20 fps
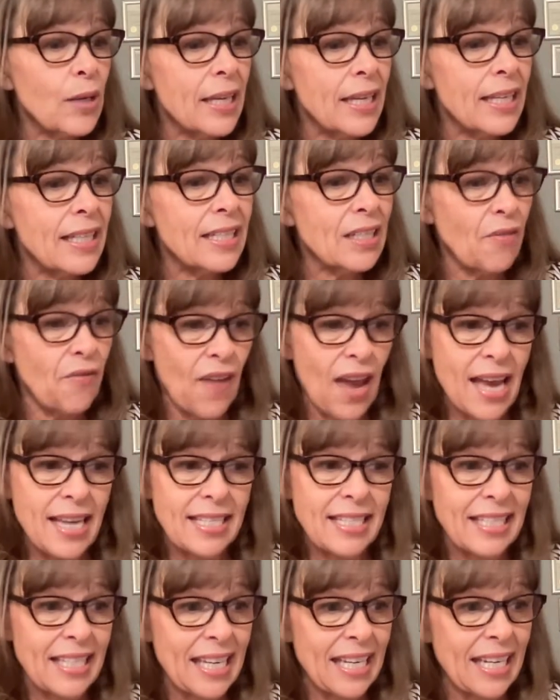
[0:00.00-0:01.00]
is a
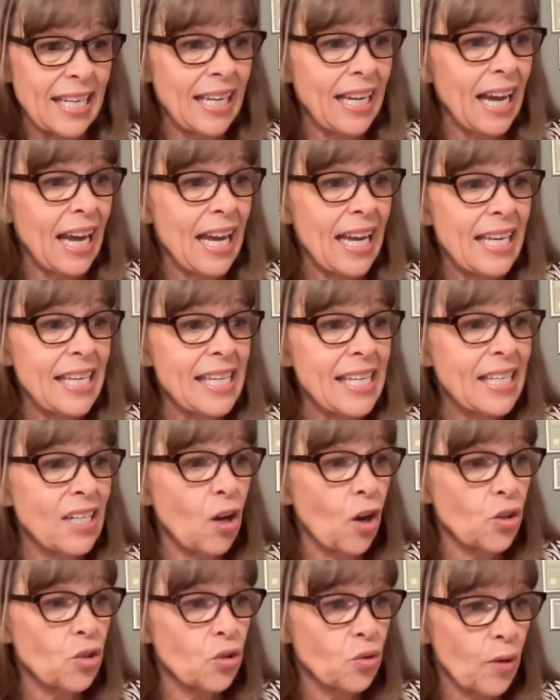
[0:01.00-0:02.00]
fascinating guy in
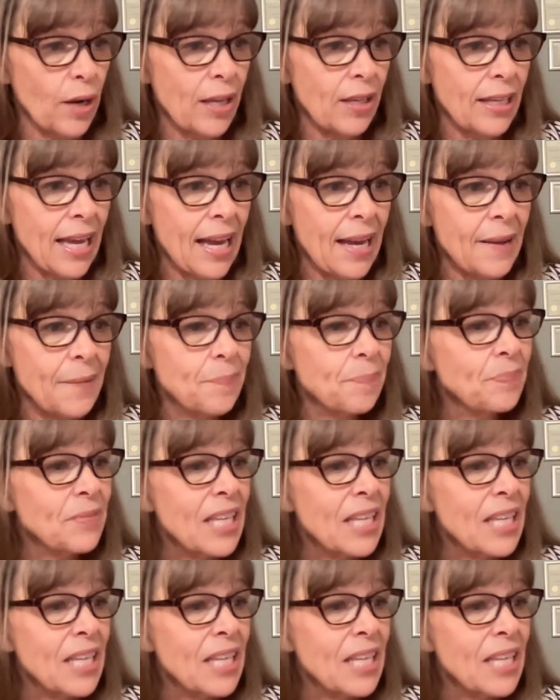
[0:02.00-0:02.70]
Australia,